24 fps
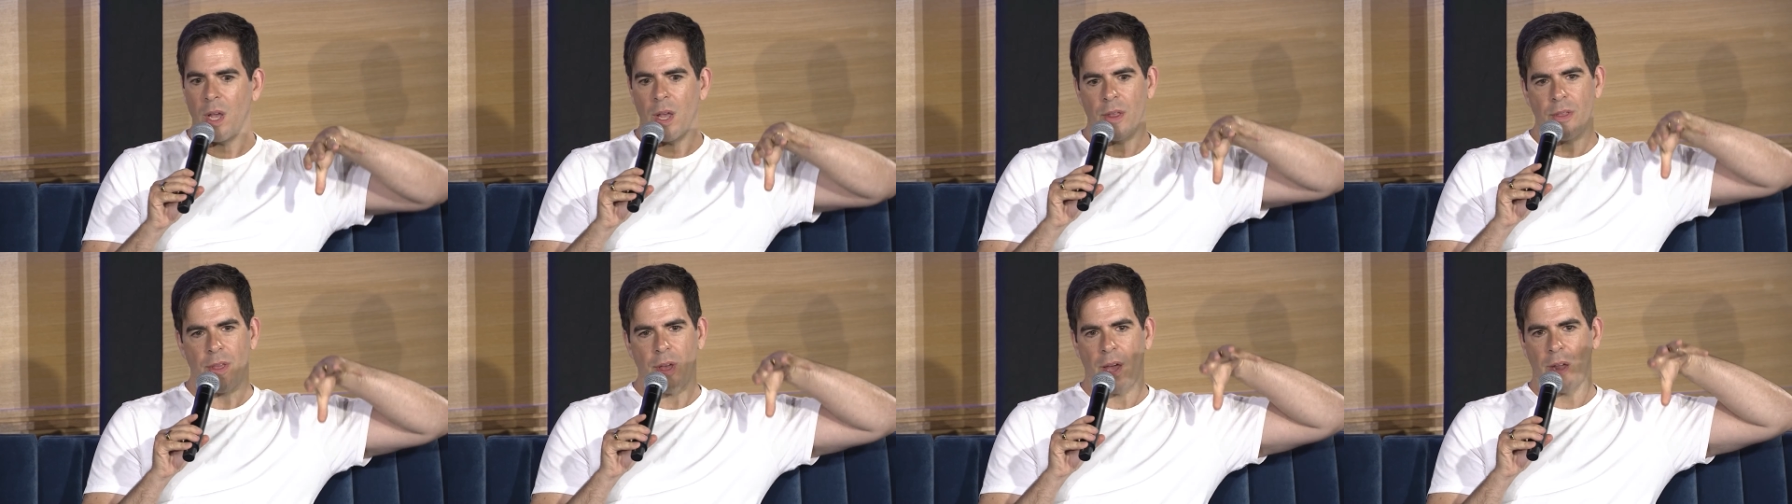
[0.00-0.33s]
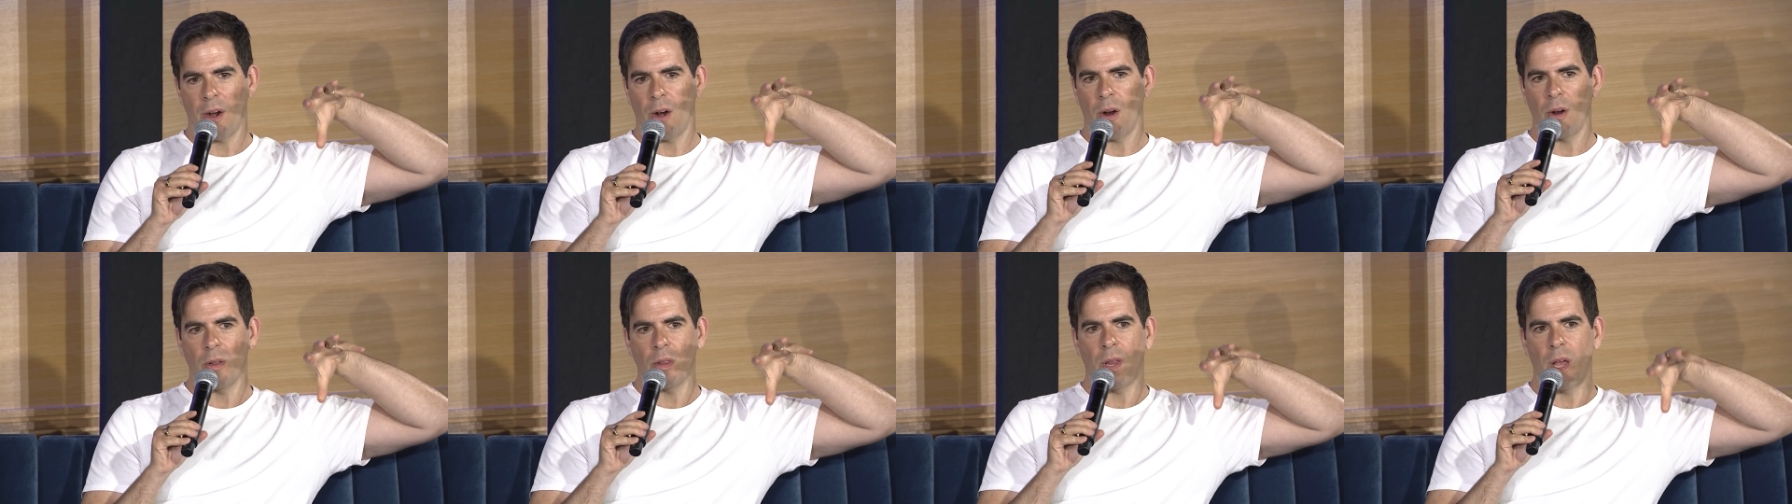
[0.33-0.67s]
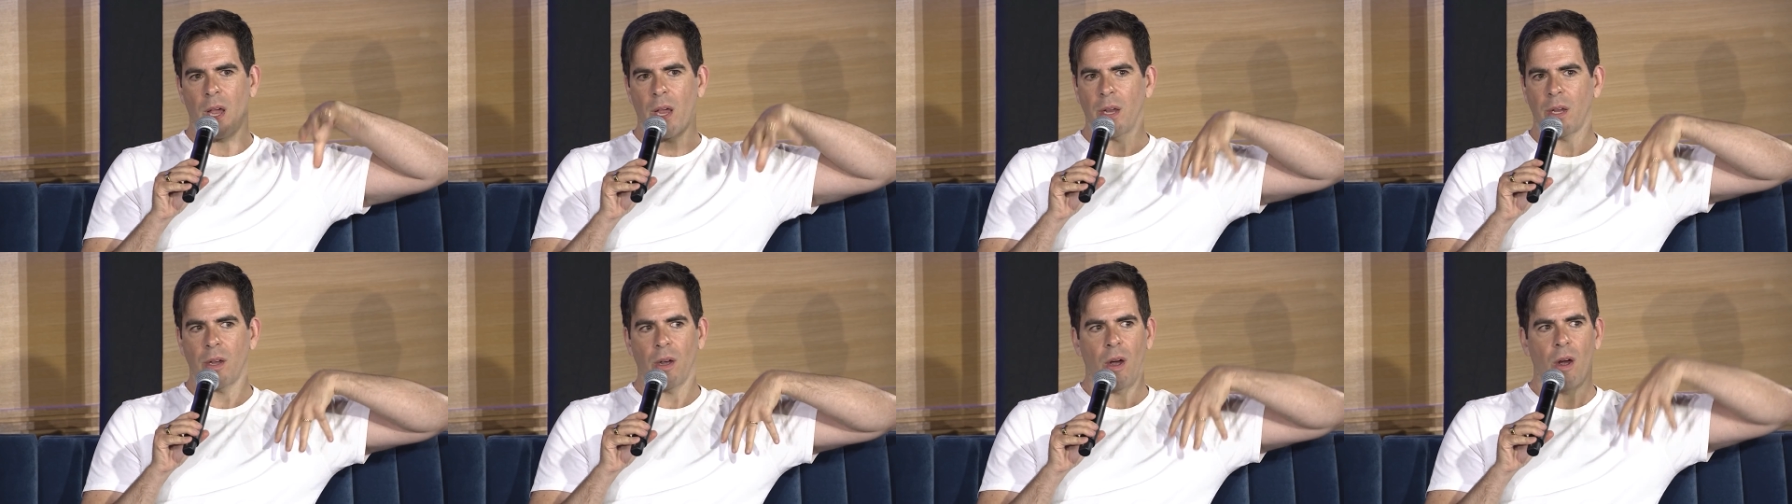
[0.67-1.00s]
that are
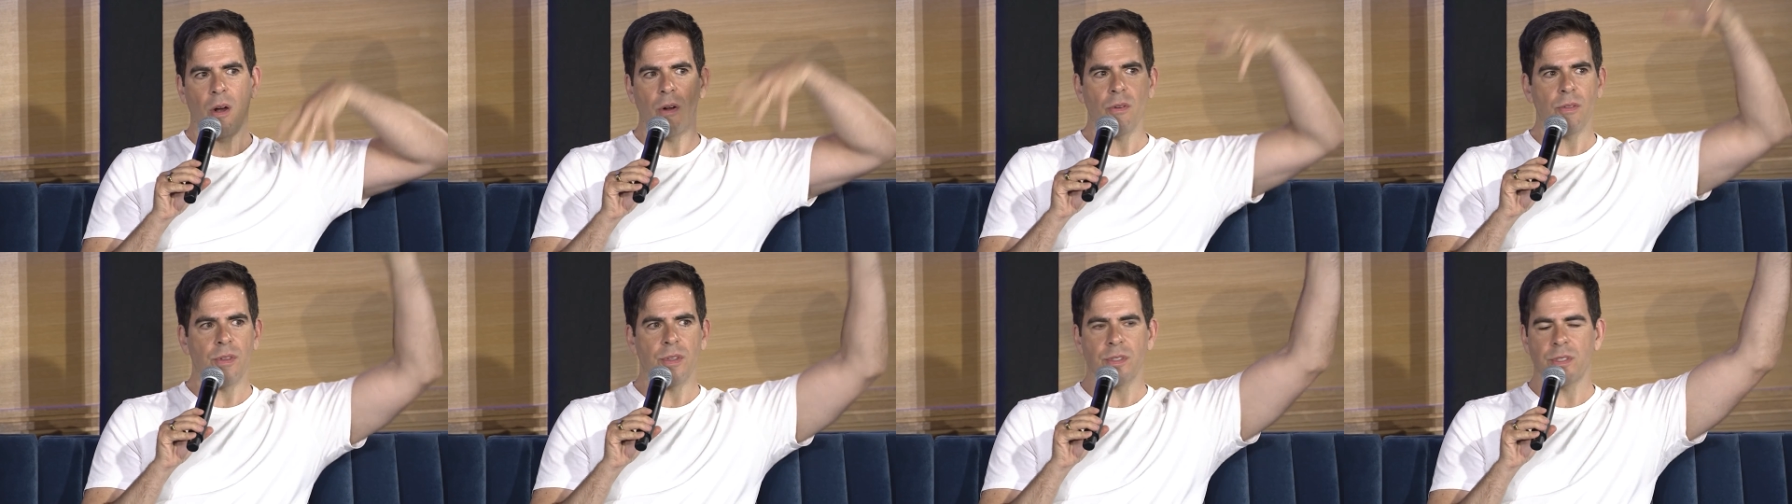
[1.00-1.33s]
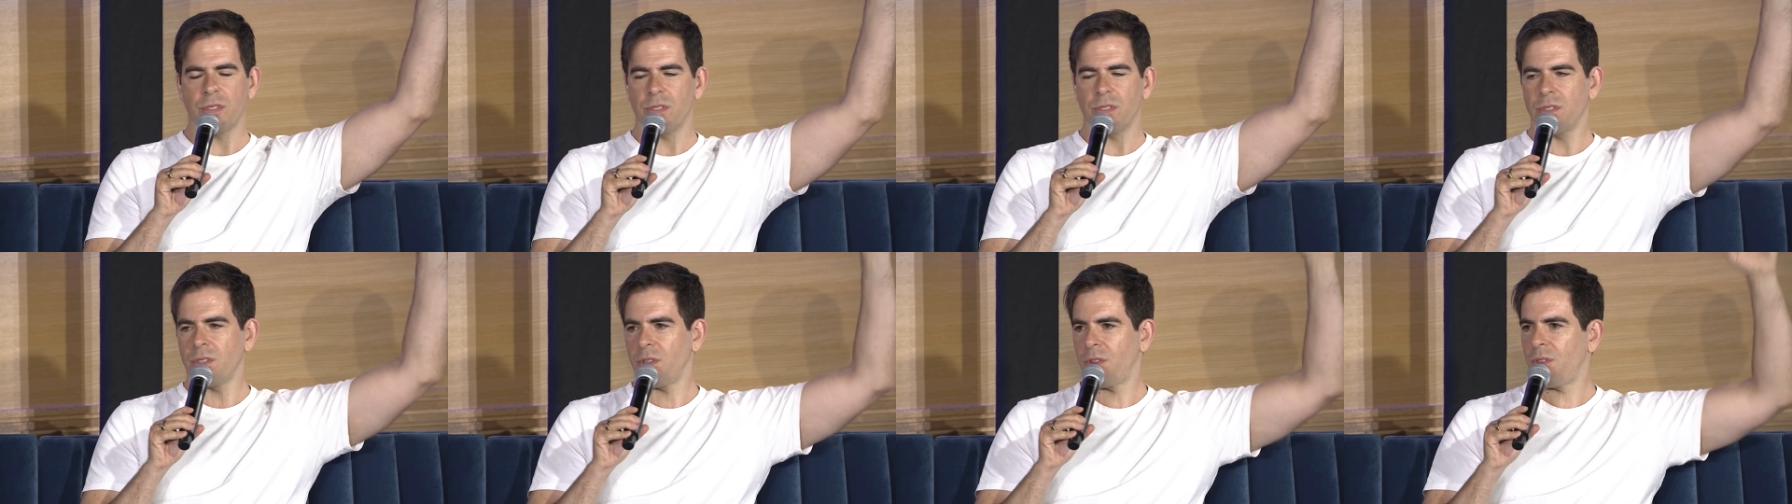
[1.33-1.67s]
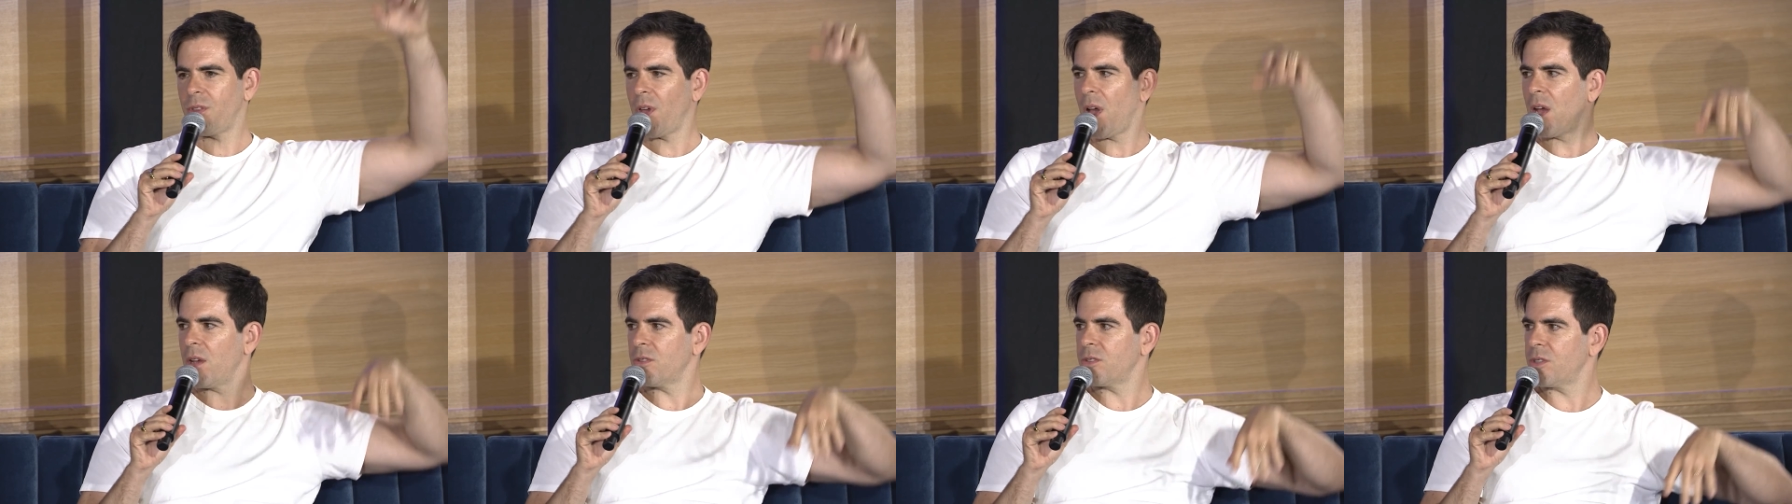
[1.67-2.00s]
like, oh, this is a
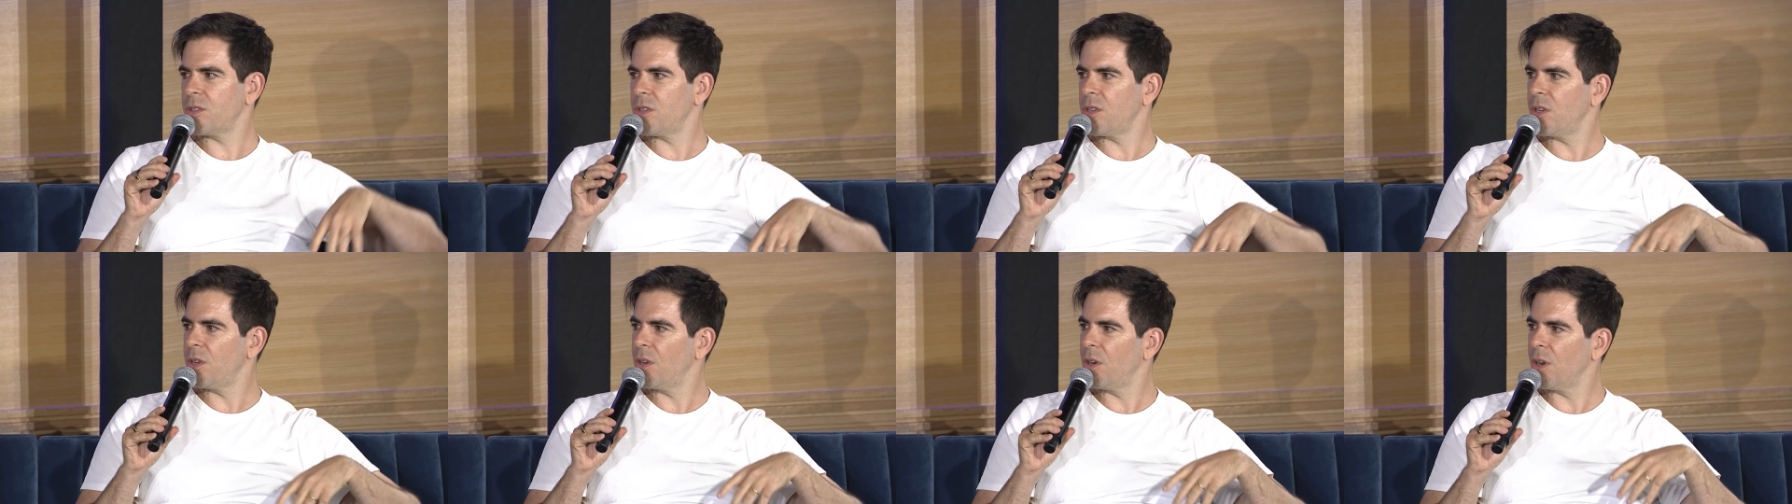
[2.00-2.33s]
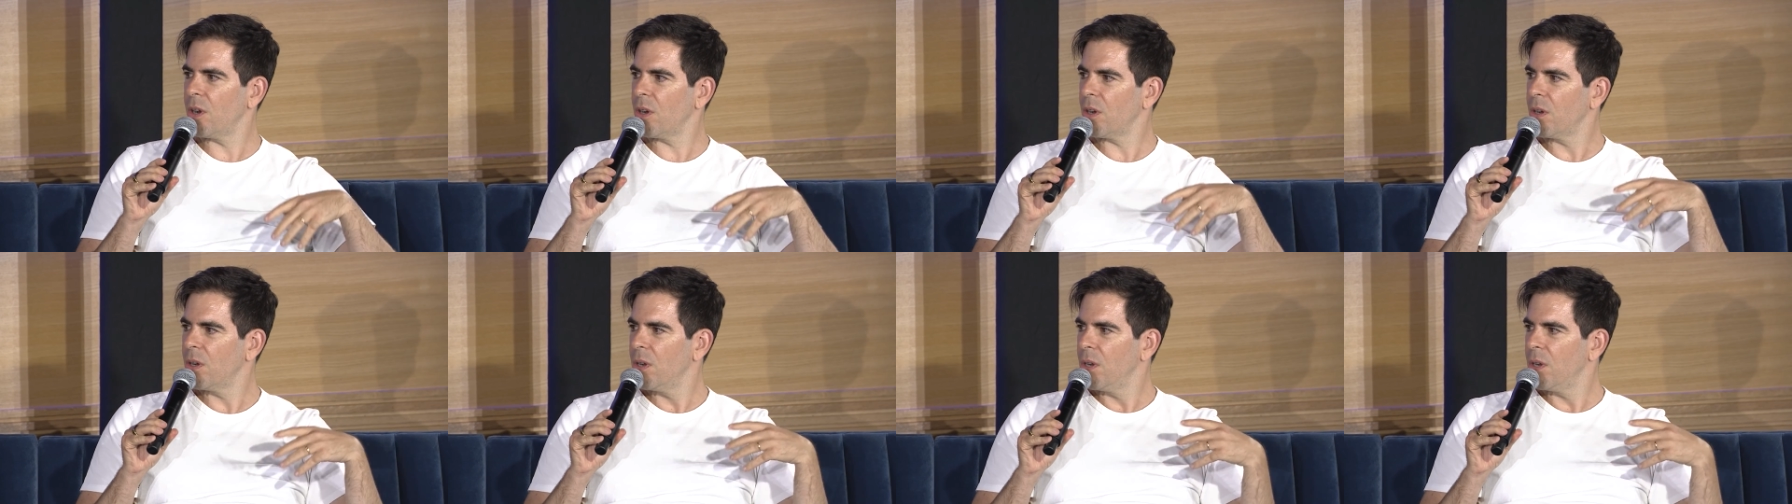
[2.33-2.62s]
1,000-year